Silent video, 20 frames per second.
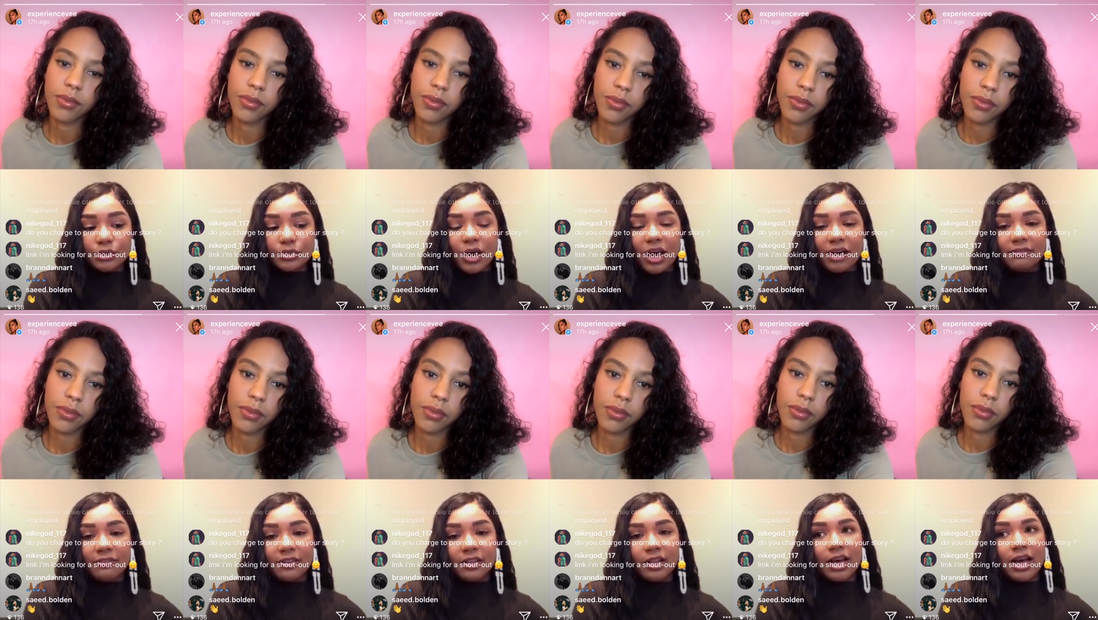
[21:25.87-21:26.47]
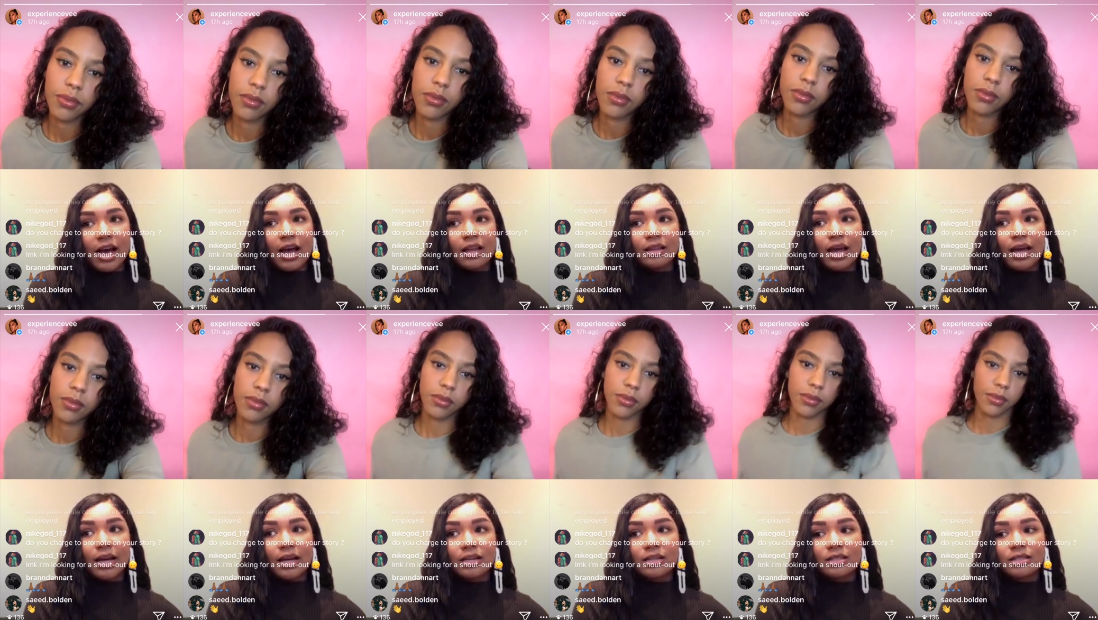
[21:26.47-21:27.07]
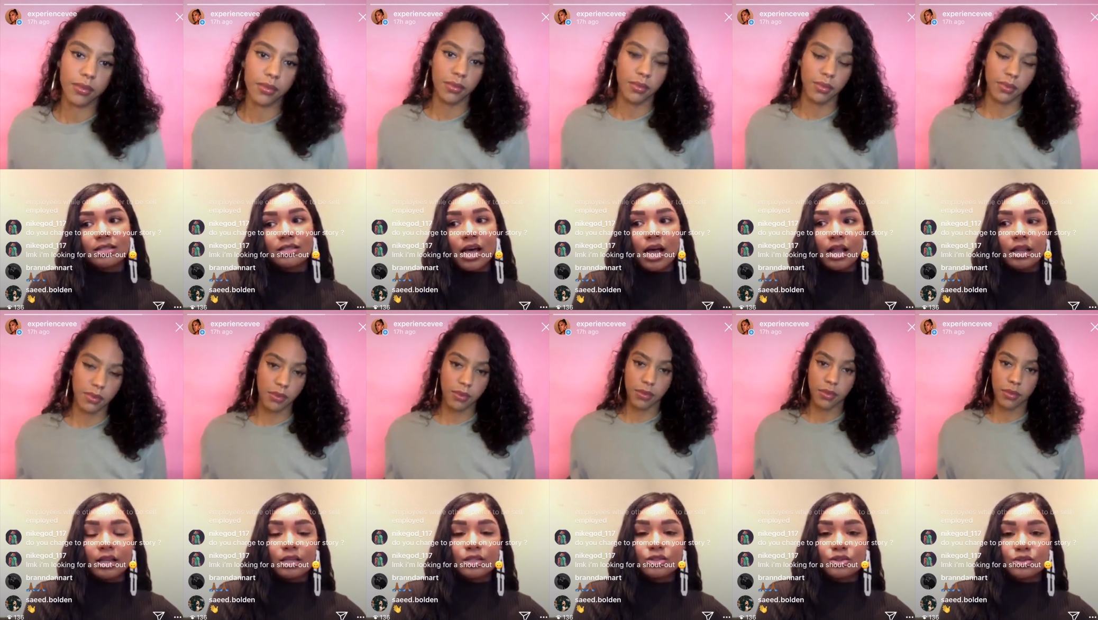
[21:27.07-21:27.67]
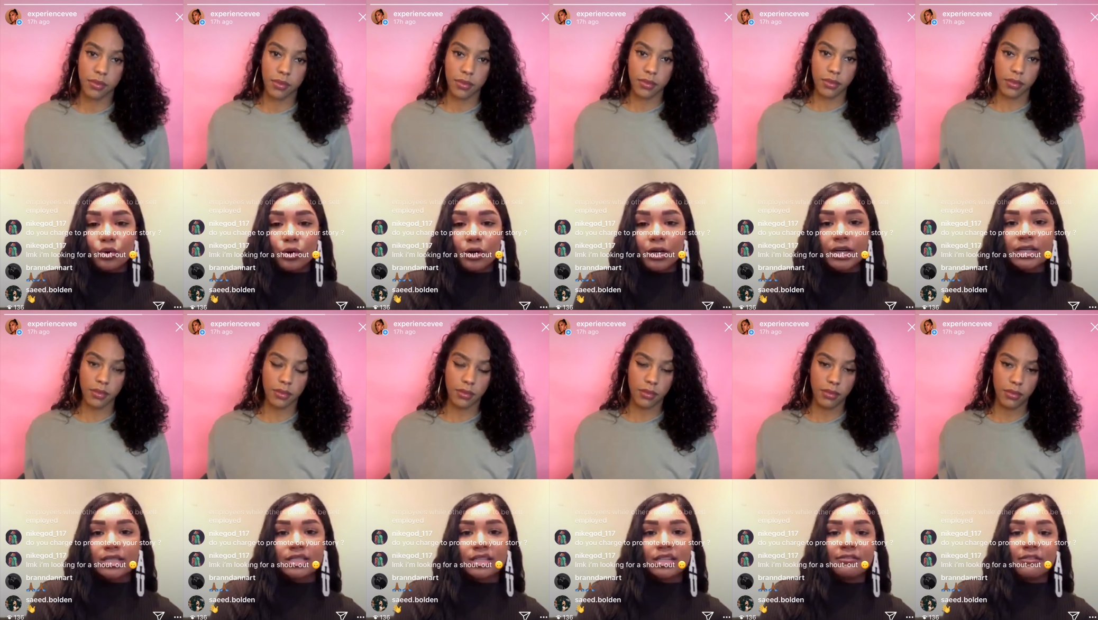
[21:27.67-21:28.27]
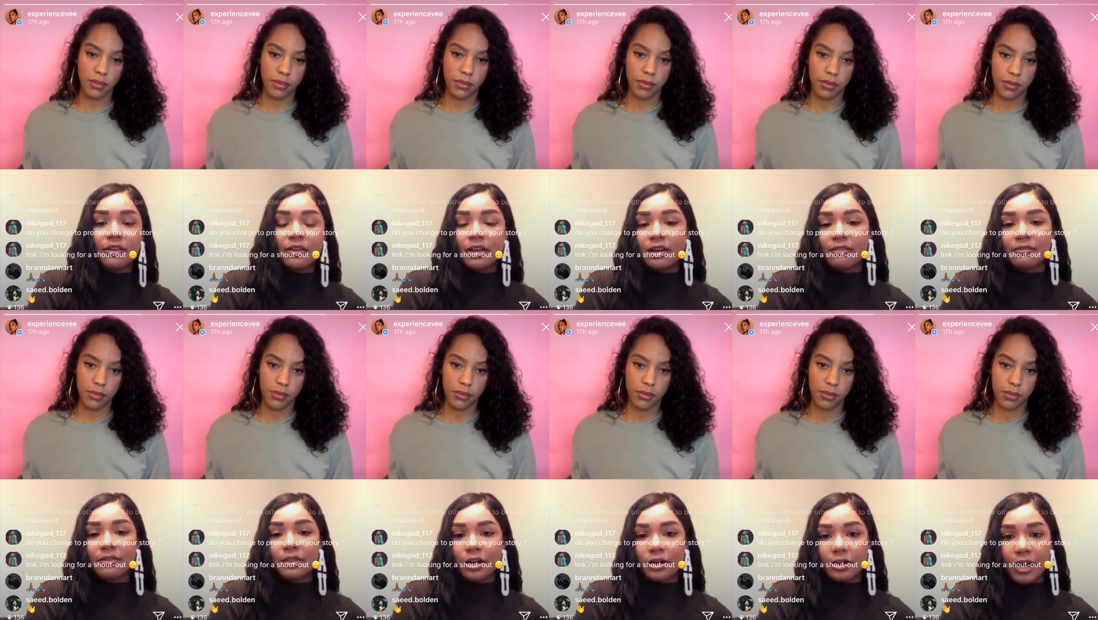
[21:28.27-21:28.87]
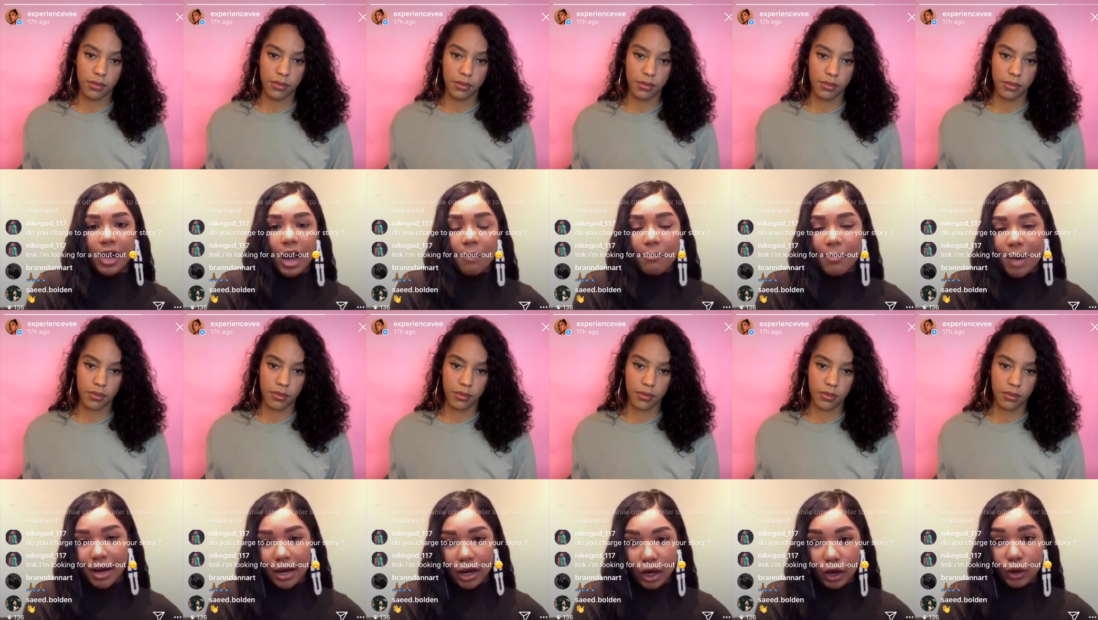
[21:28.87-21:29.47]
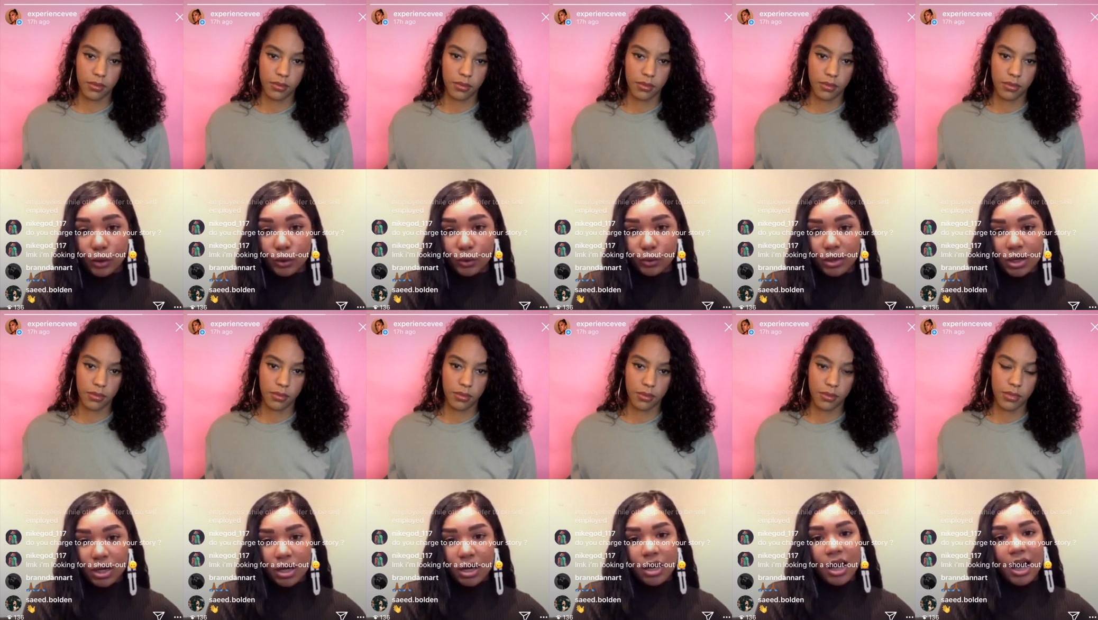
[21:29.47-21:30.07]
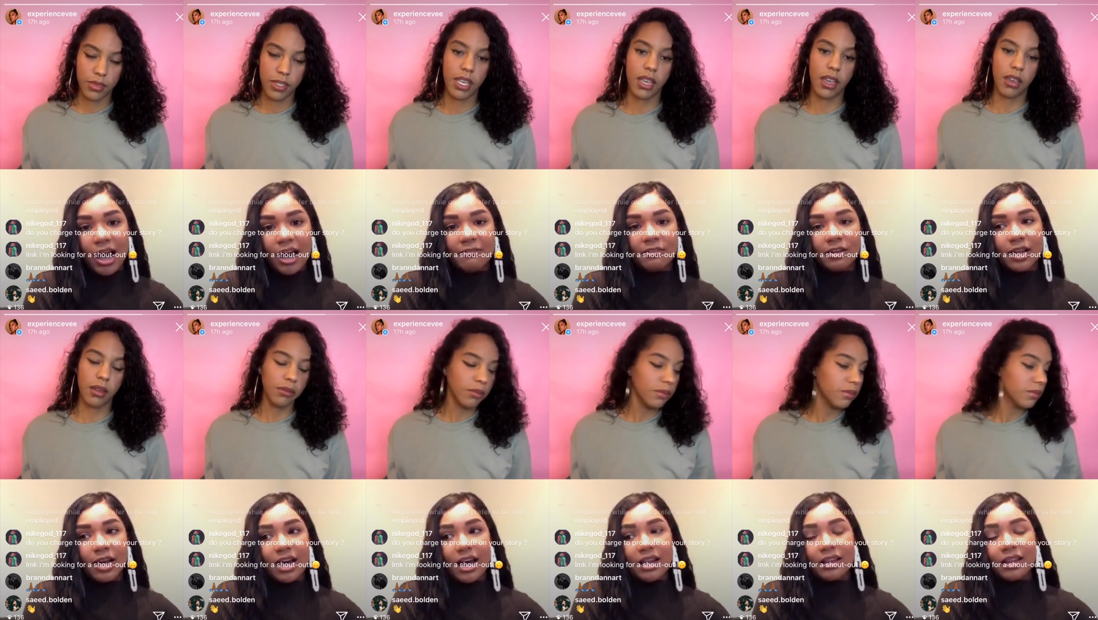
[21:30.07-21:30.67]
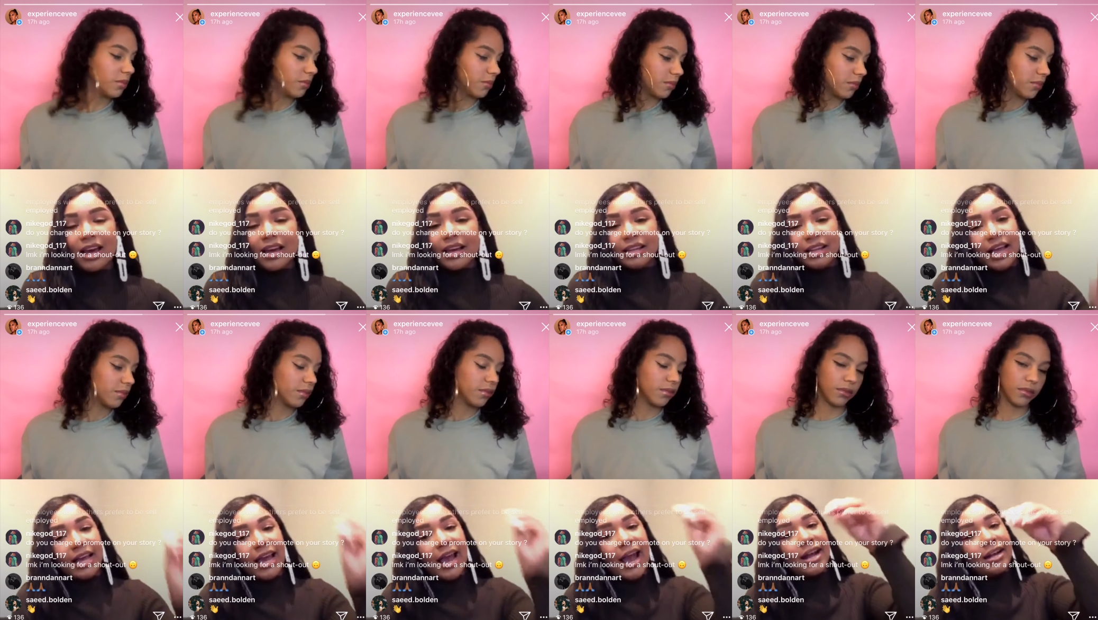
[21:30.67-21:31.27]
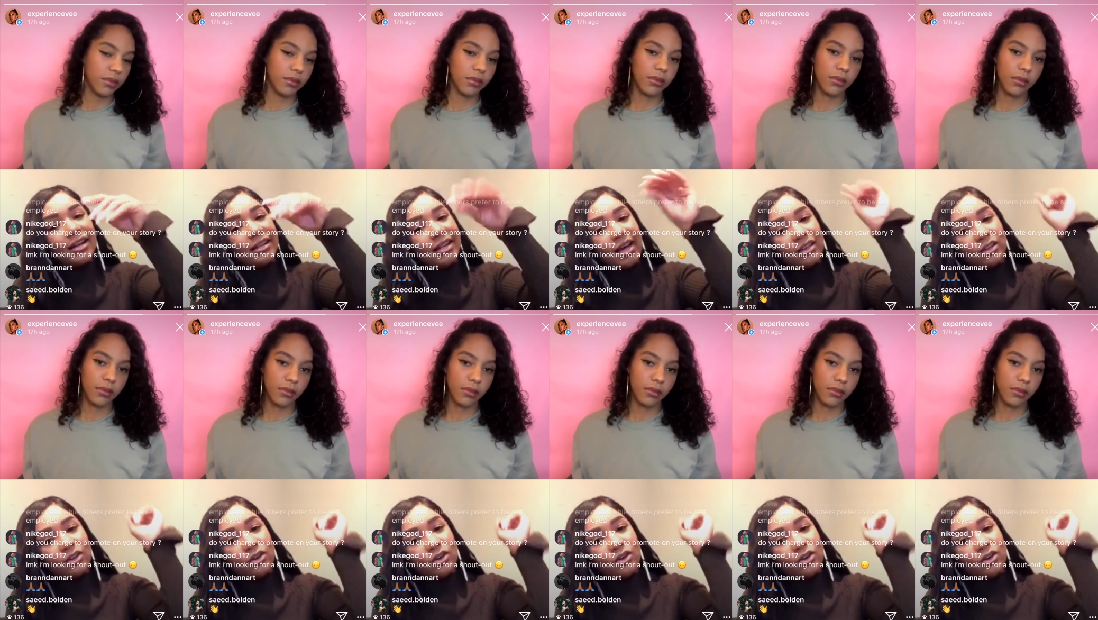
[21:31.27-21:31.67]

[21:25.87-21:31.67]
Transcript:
Speaker 1: I feel like I like telling stories, even if they're not my own. I yeah. feel like I like like adding that little